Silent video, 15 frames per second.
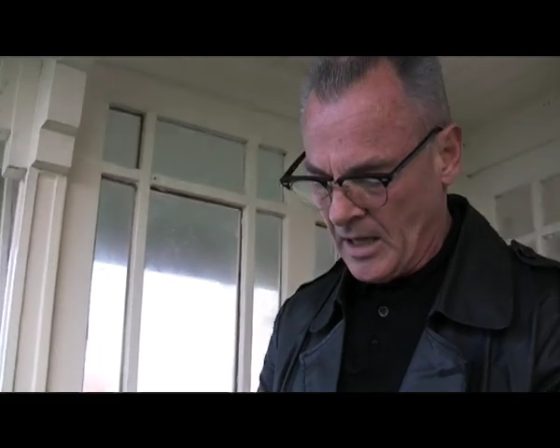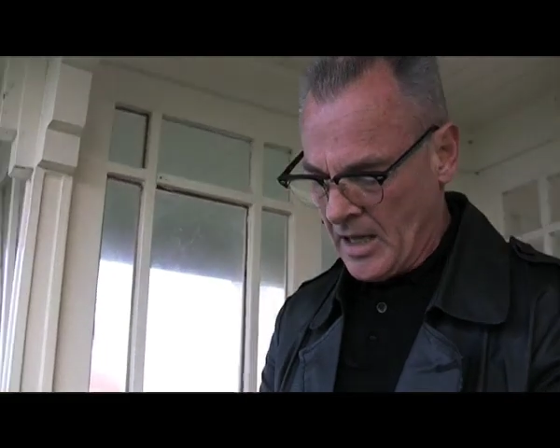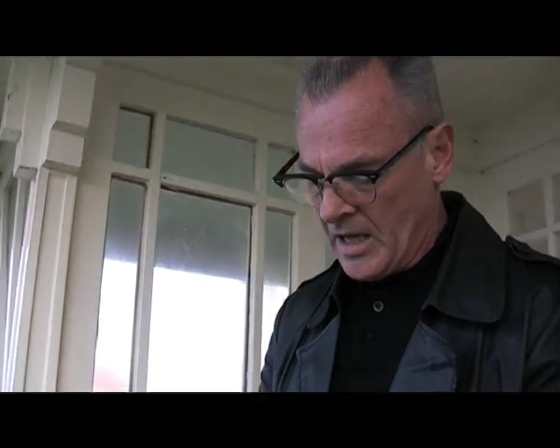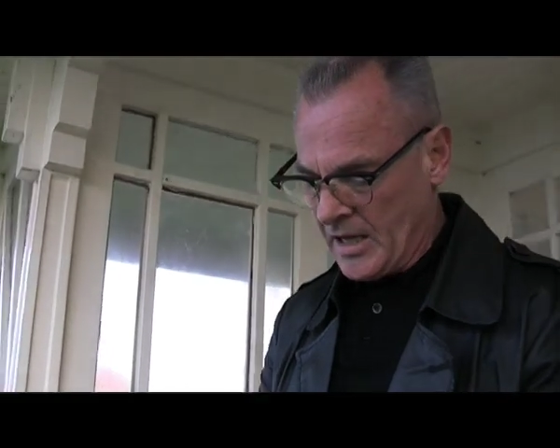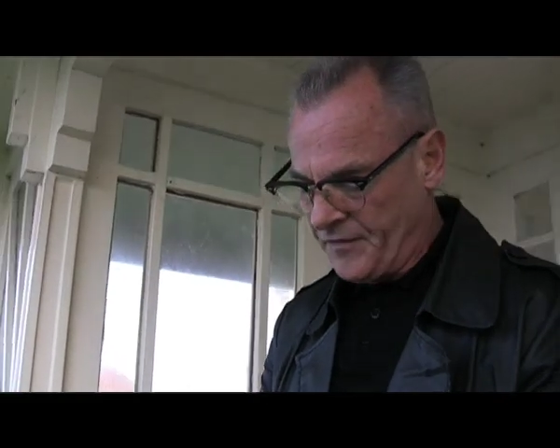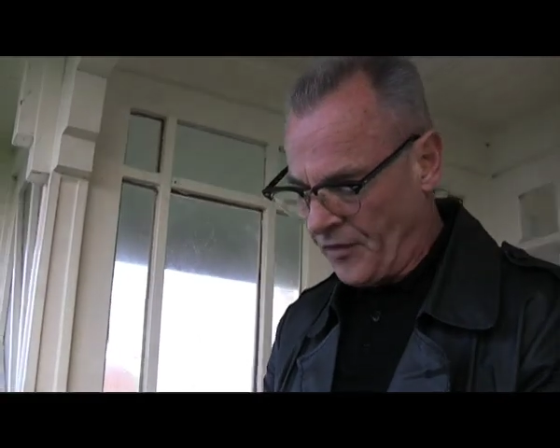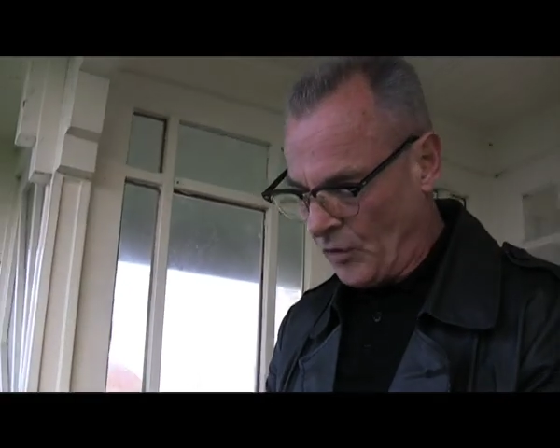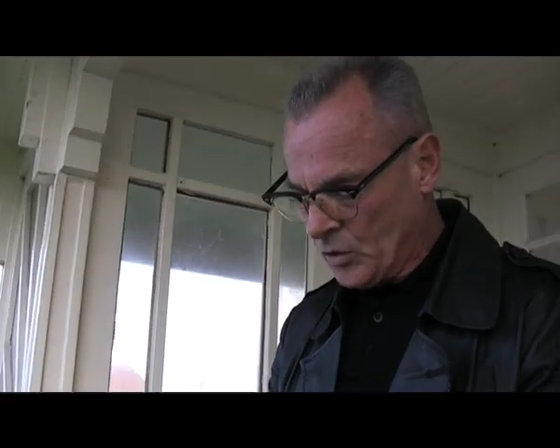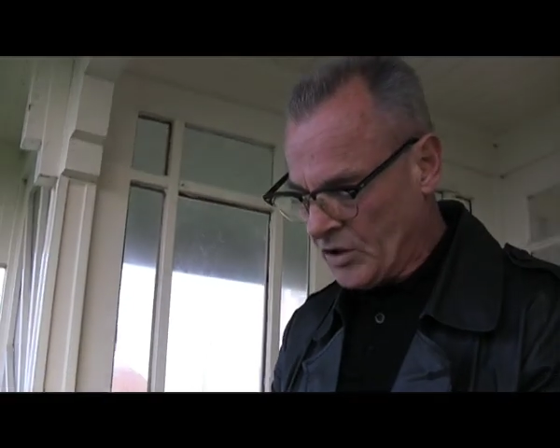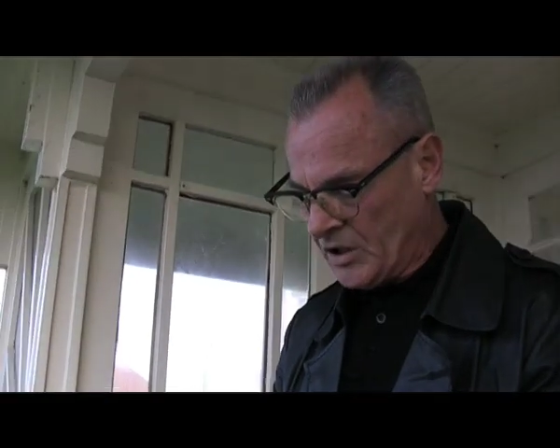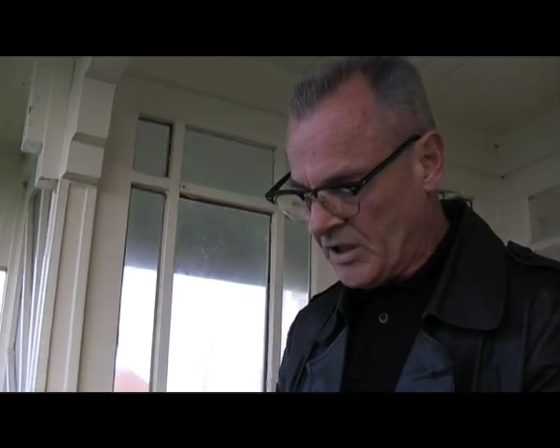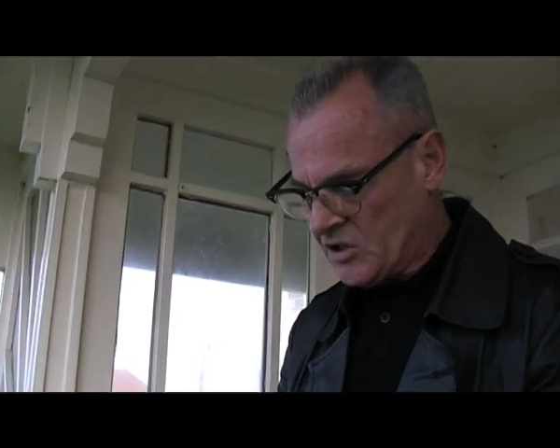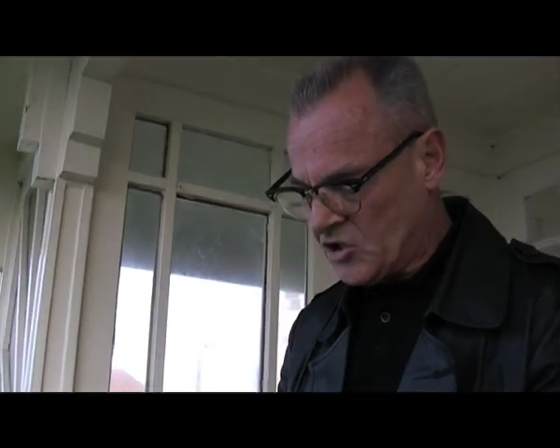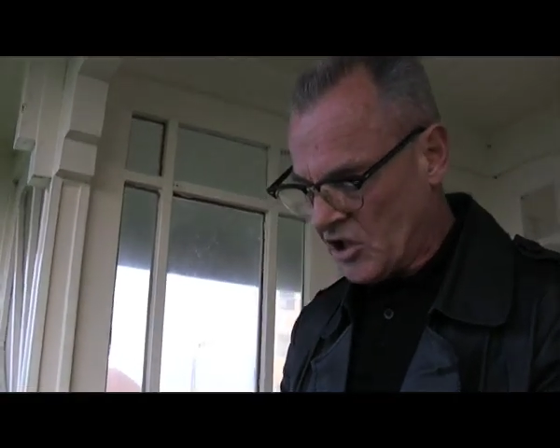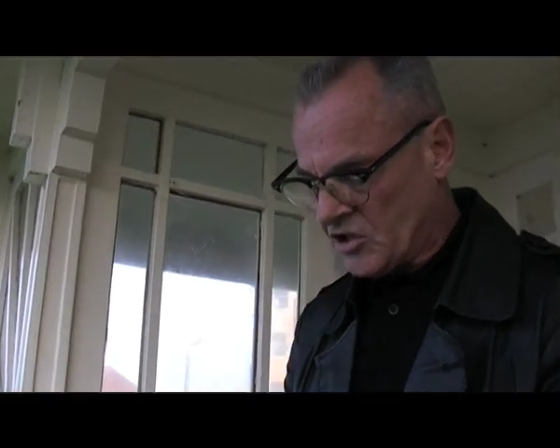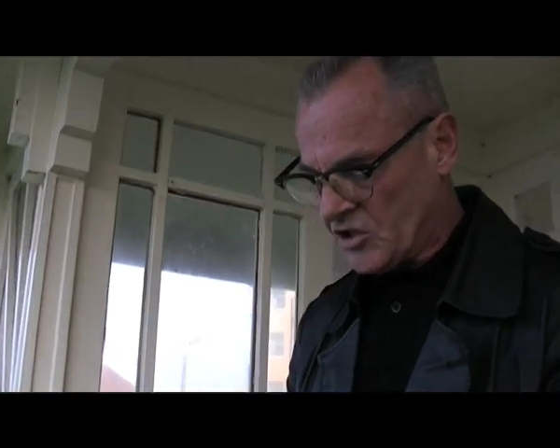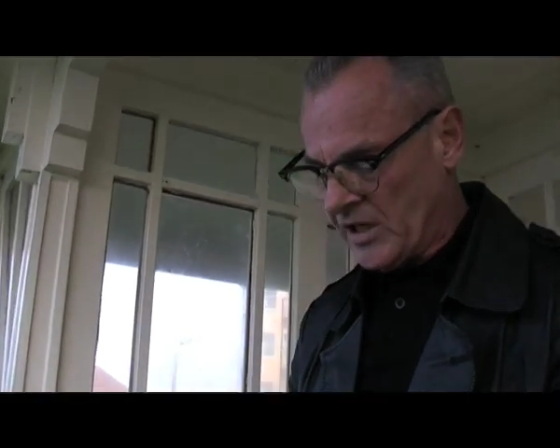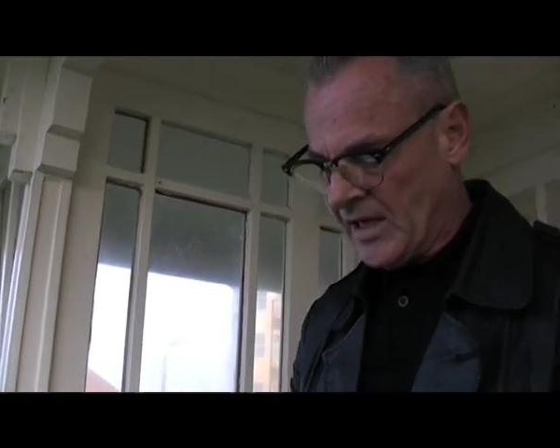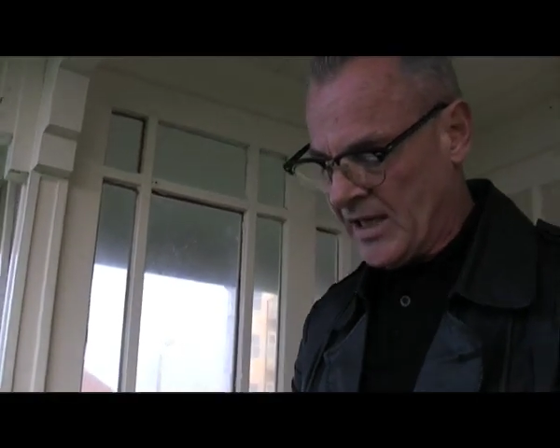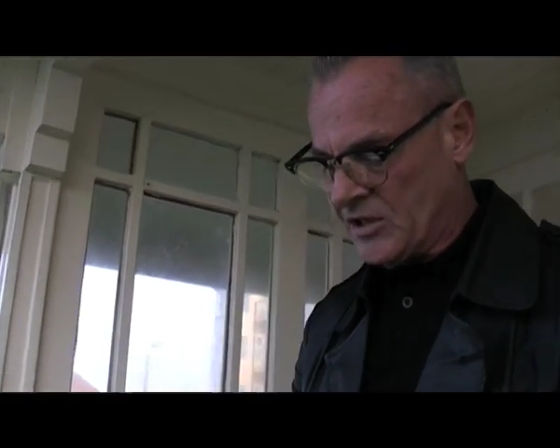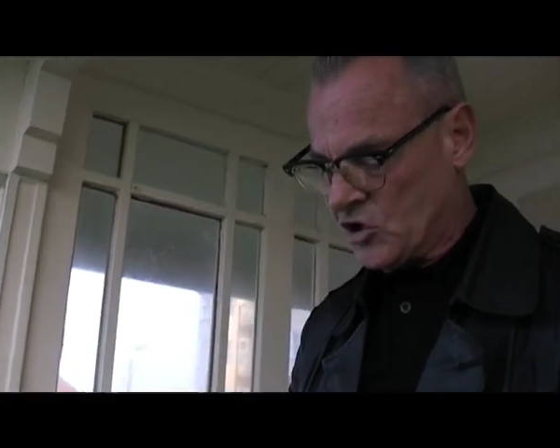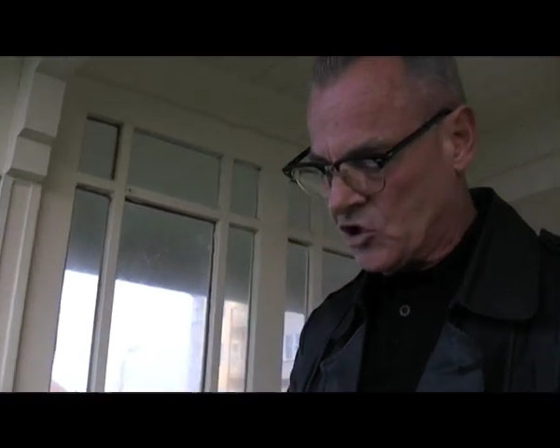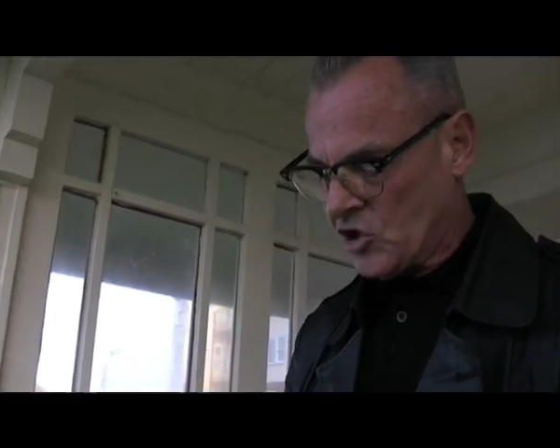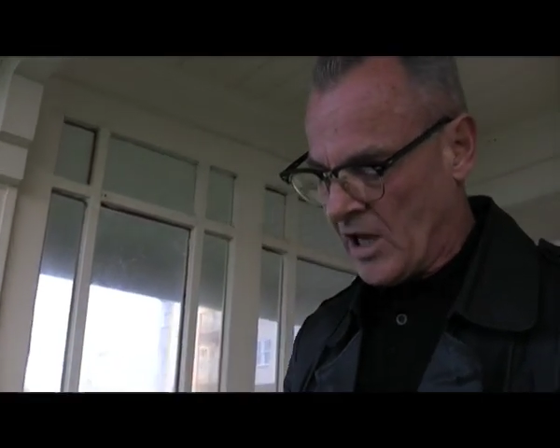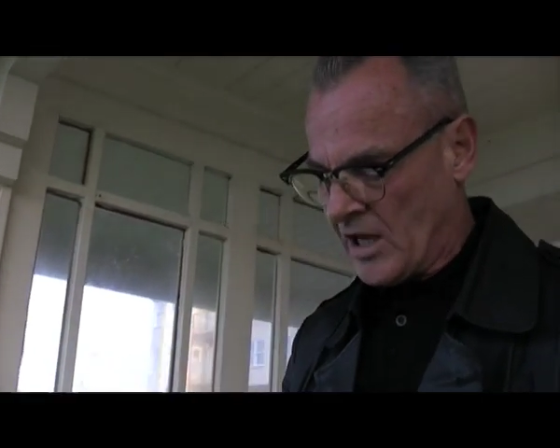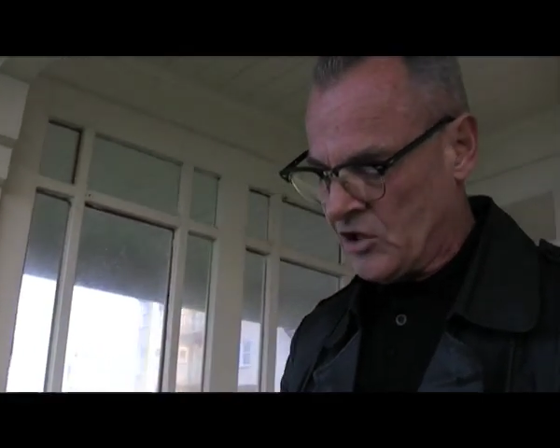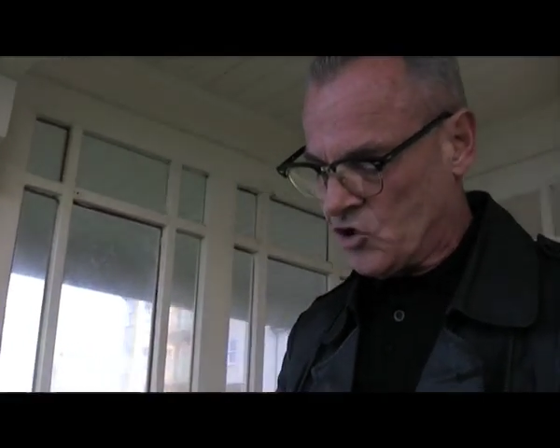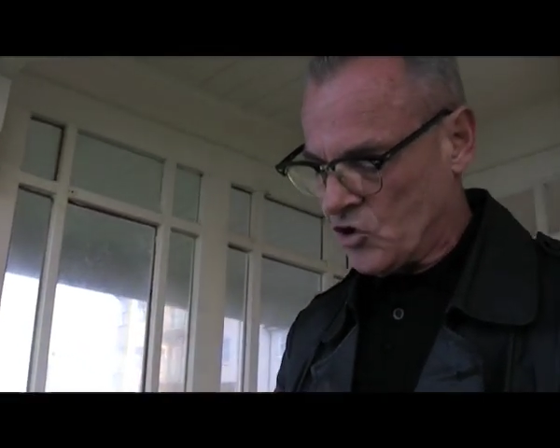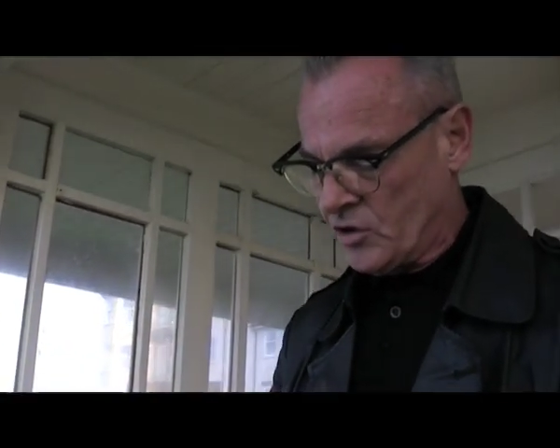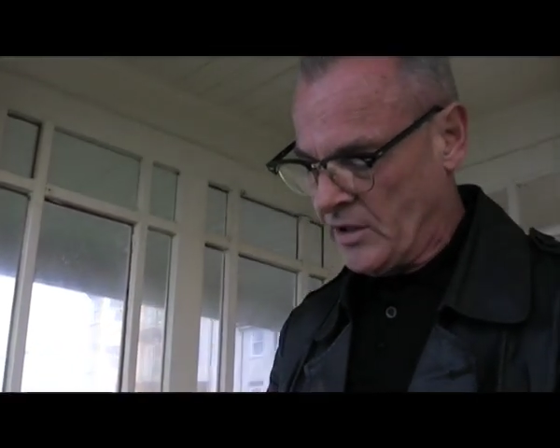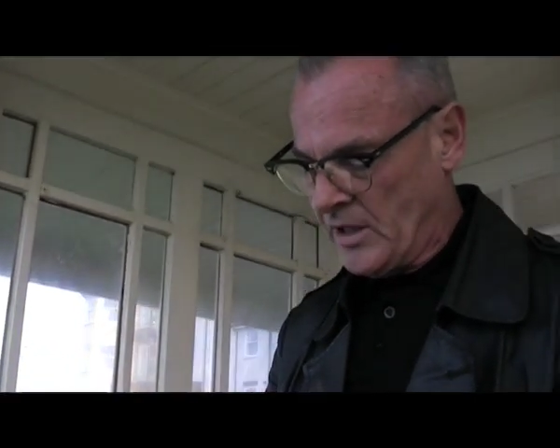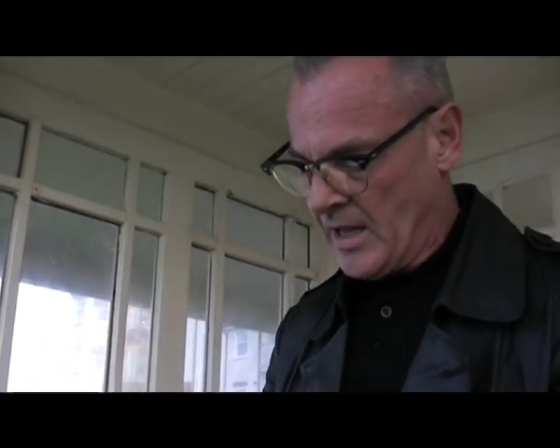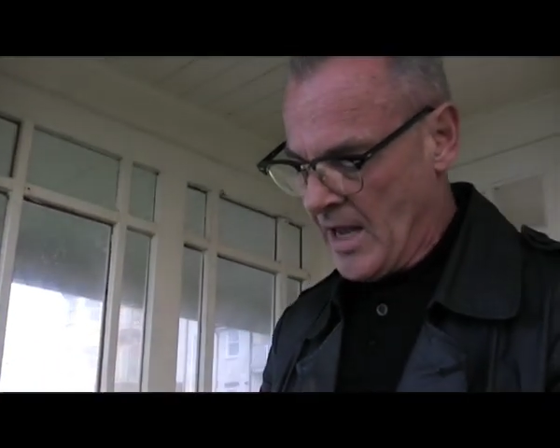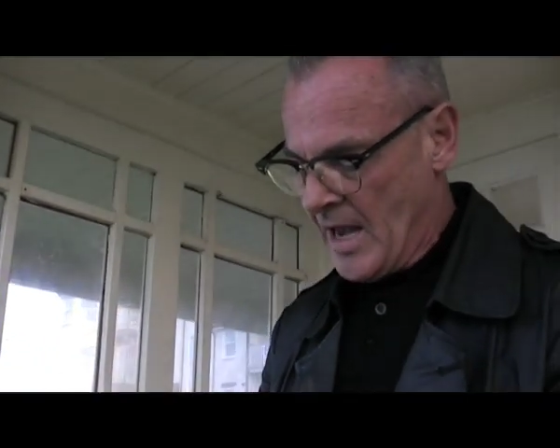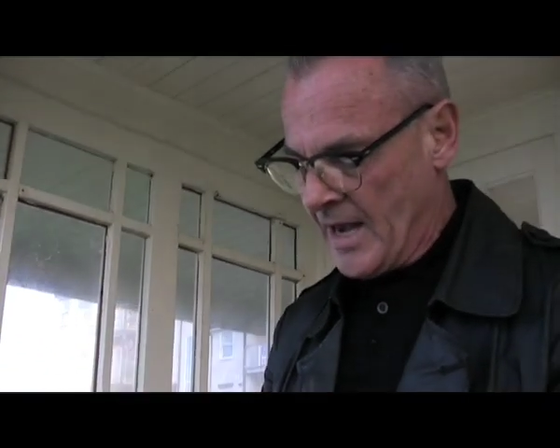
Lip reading: He fought the existing legislation,